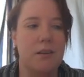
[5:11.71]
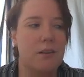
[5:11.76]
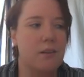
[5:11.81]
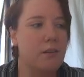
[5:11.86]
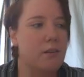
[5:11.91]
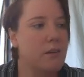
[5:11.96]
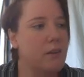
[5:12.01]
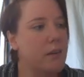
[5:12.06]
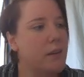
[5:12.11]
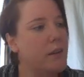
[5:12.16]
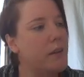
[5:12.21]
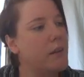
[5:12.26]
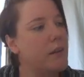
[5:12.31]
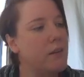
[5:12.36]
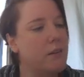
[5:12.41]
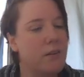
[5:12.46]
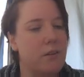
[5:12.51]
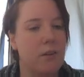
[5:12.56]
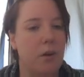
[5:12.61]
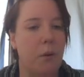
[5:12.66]
Okay,
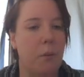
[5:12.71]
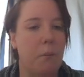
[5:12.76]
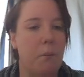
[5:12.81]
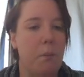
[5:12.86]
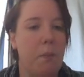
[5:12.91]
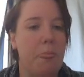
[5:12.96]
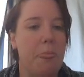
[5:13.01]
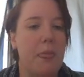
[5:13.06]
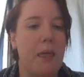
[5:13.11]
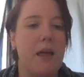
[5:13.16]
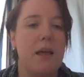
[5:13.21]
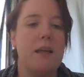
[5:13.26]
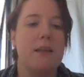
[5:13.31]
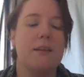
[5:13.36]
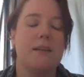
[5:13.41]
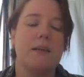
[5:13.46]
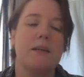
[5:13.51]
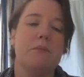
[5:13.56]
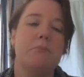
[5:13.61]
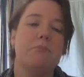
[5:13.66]
so
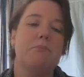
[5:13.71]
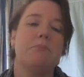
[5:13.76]
the